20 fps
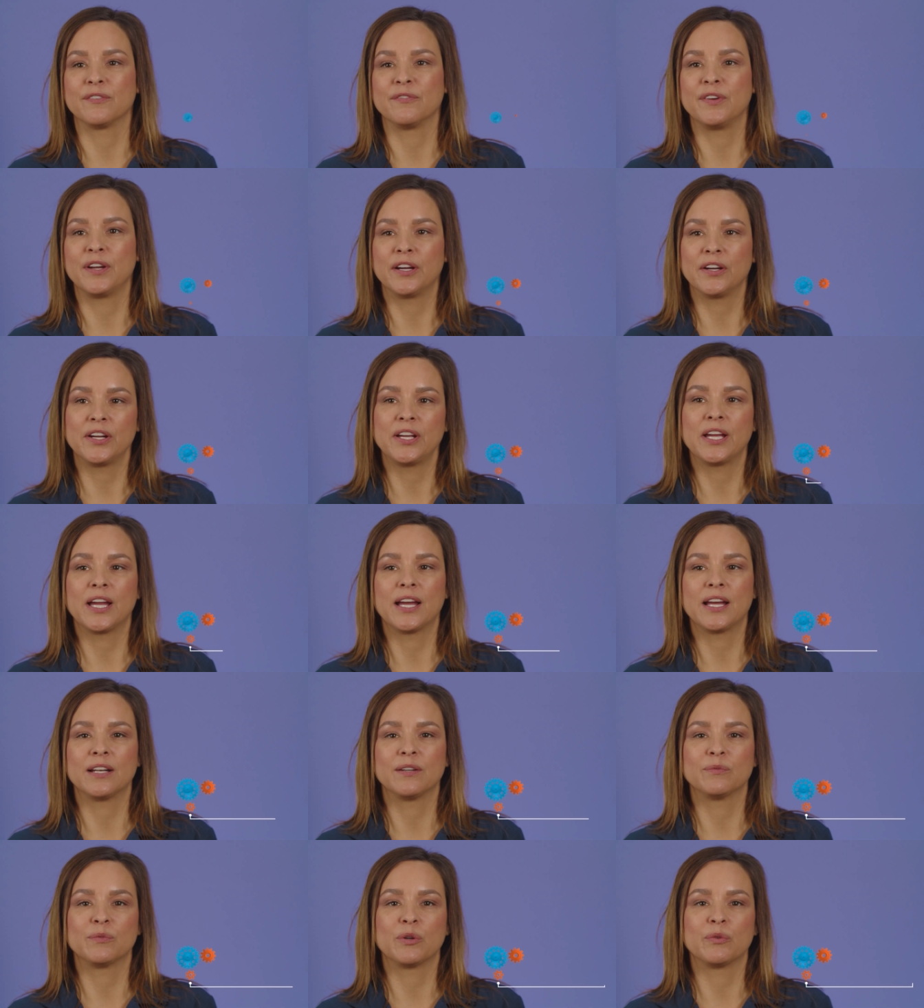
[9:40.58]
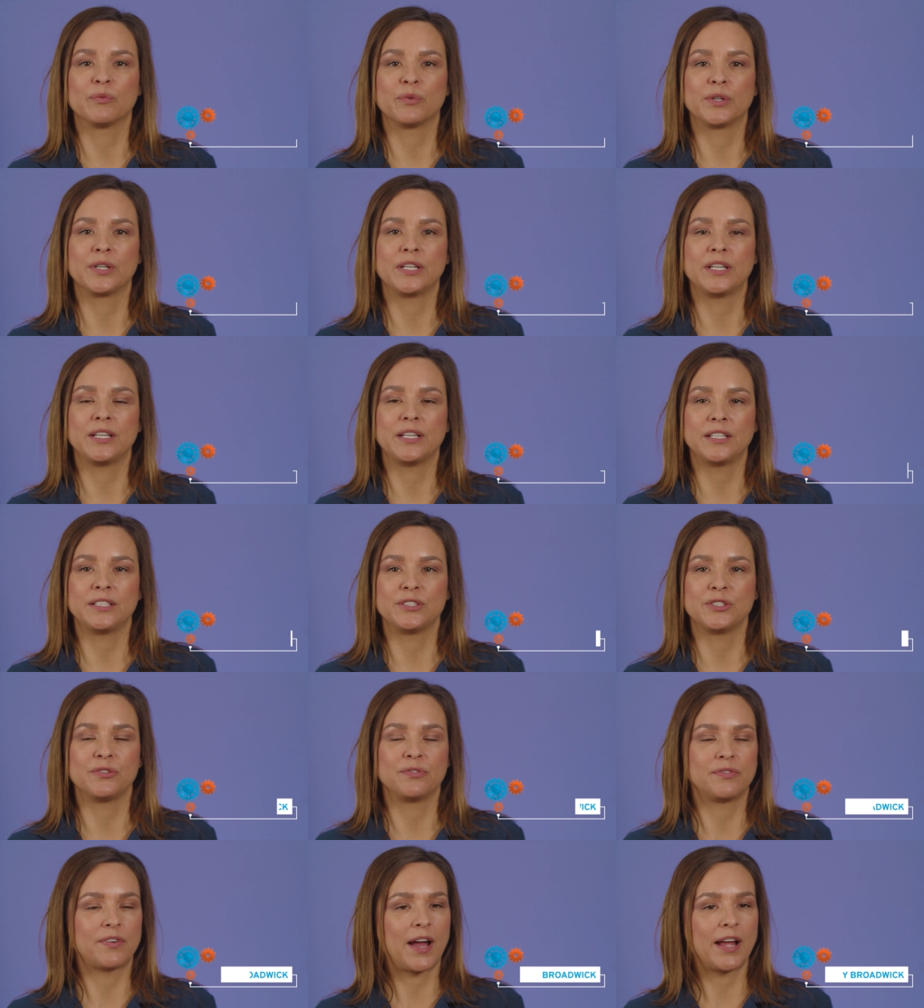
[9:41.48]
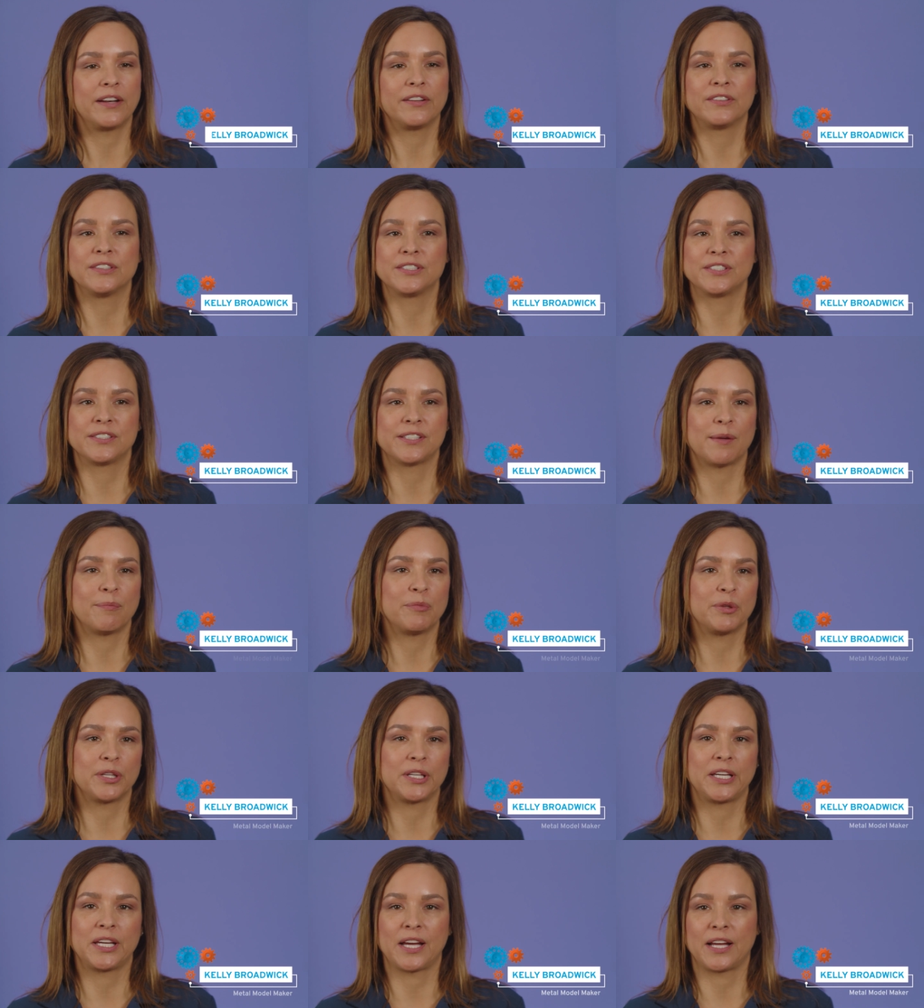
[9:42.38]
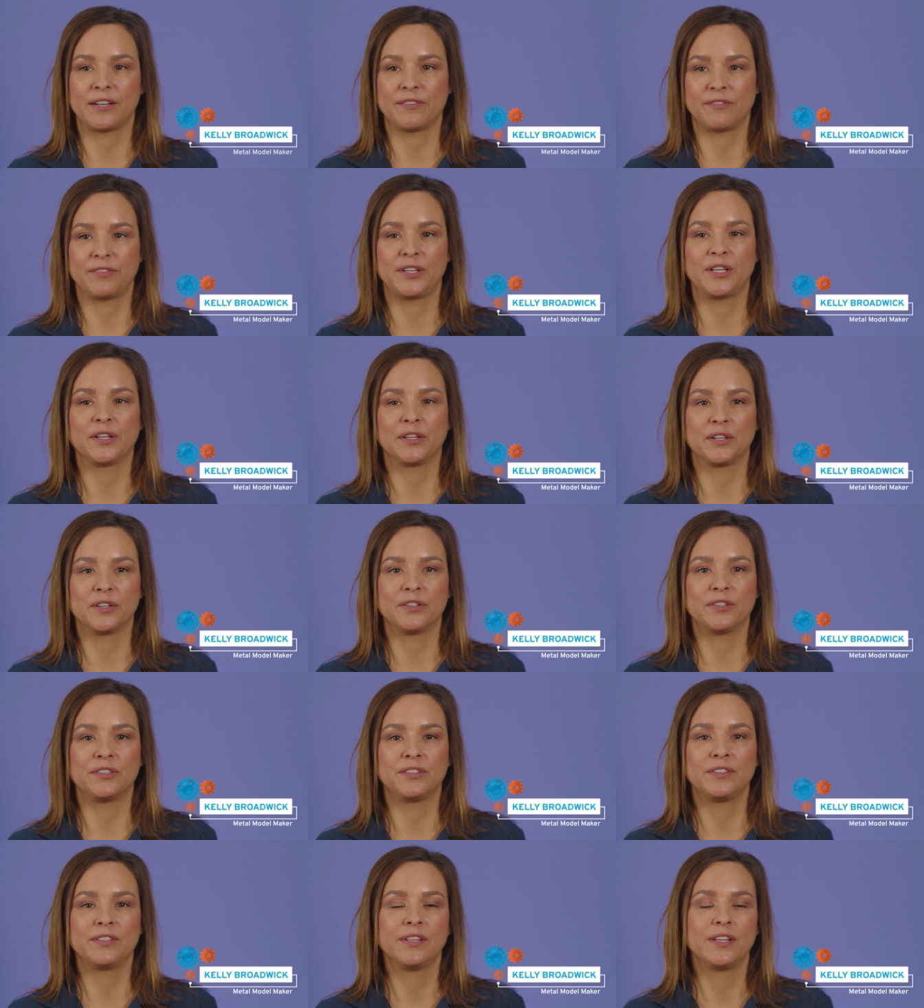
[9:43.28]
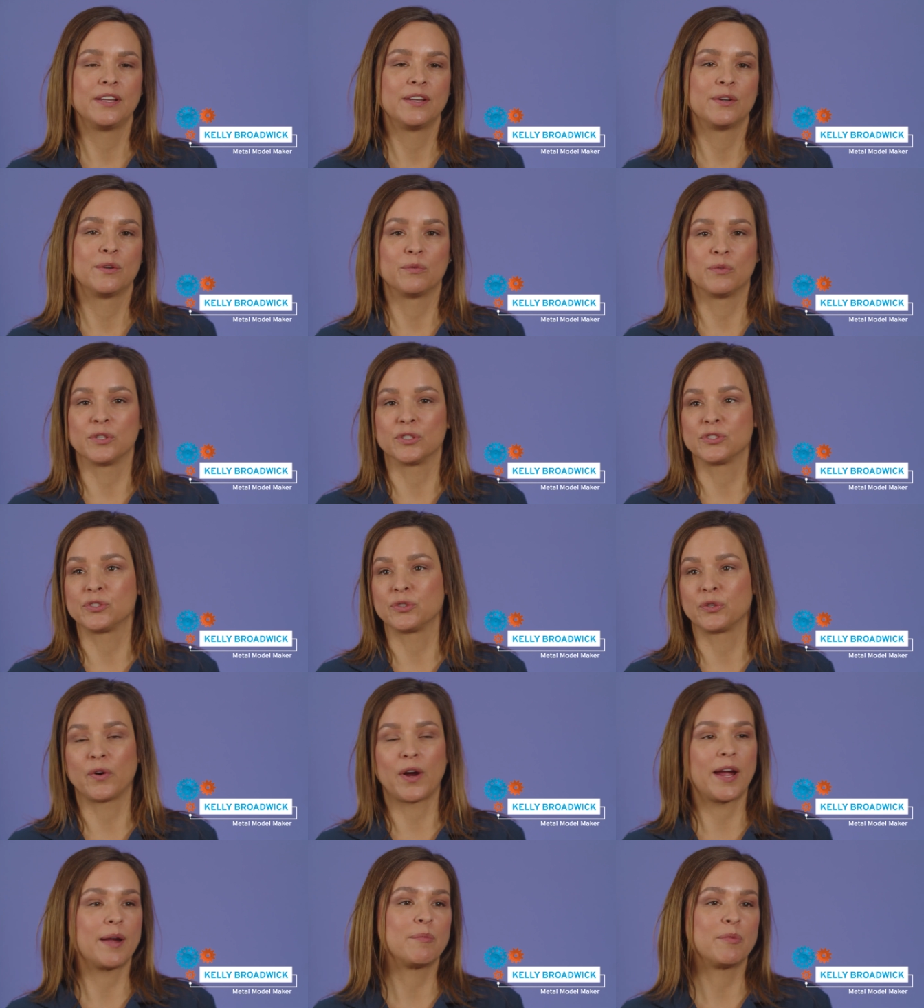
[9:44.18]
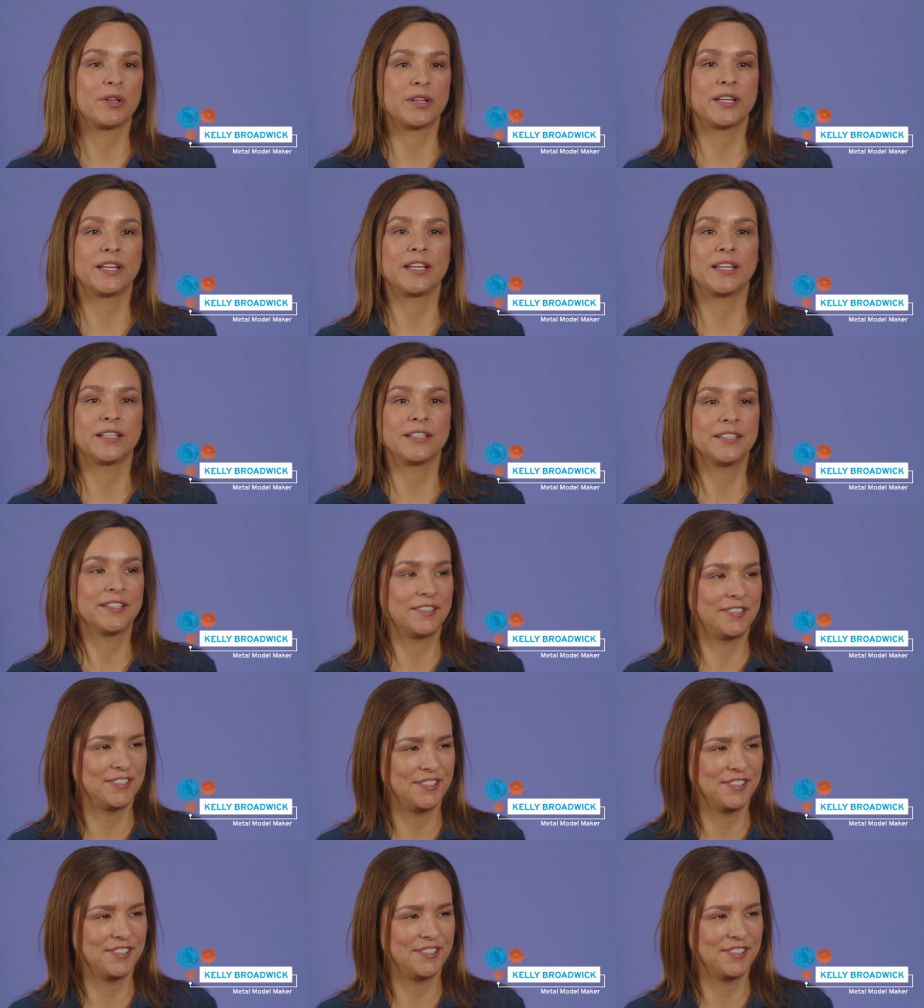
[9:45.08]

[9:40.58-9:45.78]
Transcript: the very end when we do final assembly on a vehicle. We're scrambling,